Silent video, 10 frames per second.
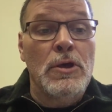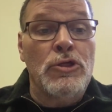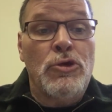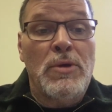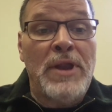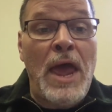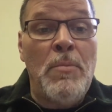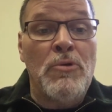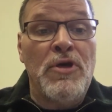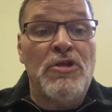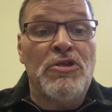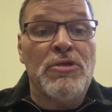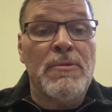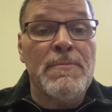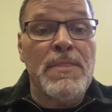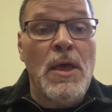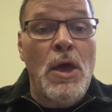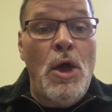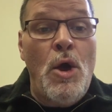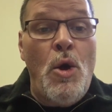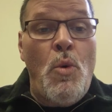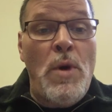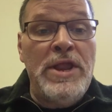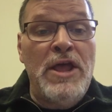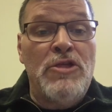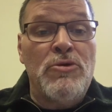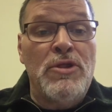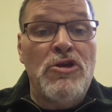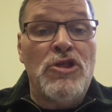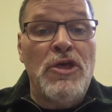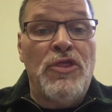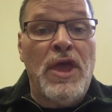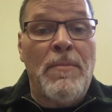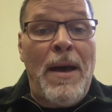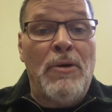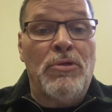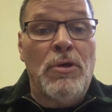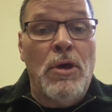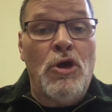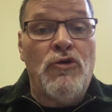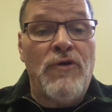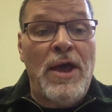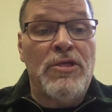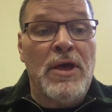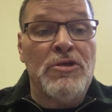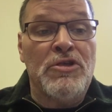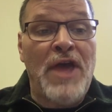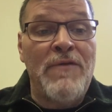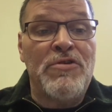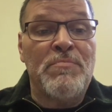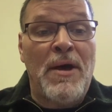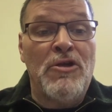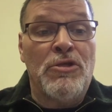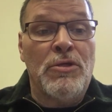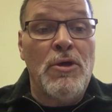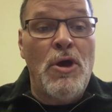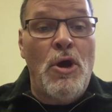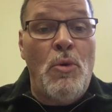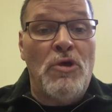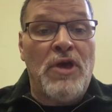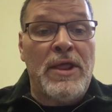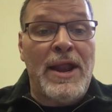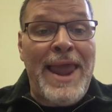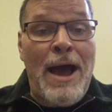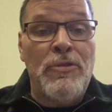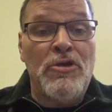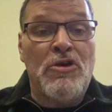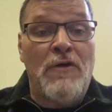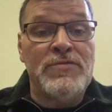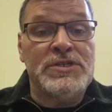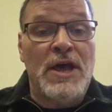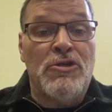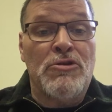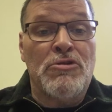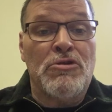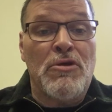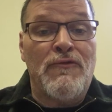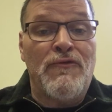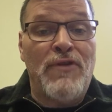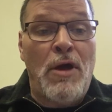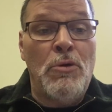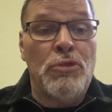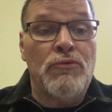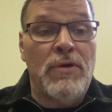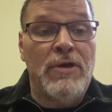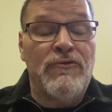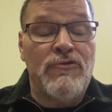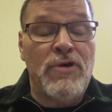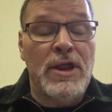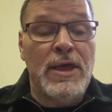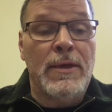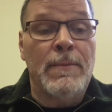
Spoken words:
To enable this, we need to initially think about creating a safe space which can allow these conversations to flow freely.